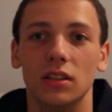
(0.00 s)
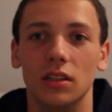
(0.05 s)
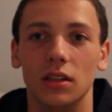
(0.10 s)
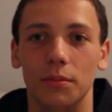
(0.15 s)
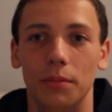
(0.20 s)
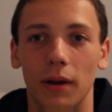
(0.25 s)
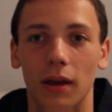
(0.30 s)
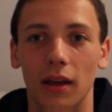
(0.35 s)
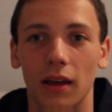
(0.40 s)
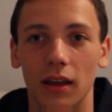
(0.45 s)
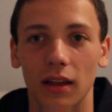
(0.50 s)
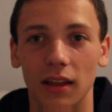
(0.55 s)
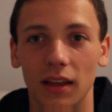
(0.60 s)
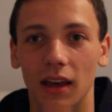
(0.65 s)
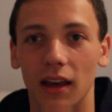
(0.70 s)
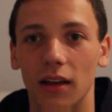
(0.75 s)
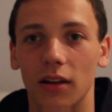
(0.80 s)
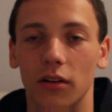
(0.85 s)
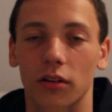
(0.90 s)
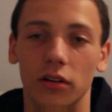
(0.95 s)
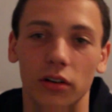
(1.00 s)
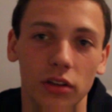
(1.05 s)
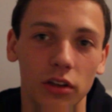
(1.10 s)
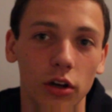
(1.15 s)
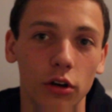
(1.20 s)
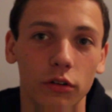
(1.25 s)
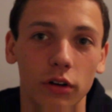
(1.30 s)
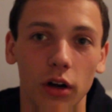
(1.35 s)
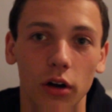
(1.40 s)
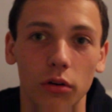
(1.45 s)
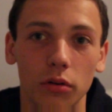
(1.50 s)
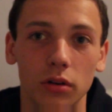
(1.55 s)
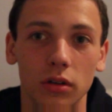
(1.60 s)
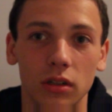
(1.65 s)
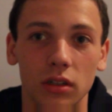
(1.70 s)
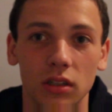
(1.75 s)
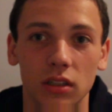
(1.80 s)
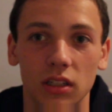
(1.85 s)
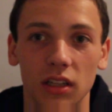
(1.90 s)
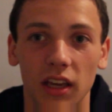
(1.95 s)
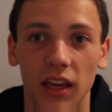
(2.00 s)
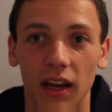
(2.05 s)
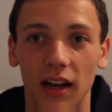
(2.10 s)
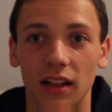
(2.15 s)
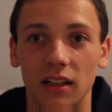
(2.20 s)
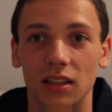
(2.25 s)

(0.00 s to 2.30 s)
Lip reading: to get, or €1 to get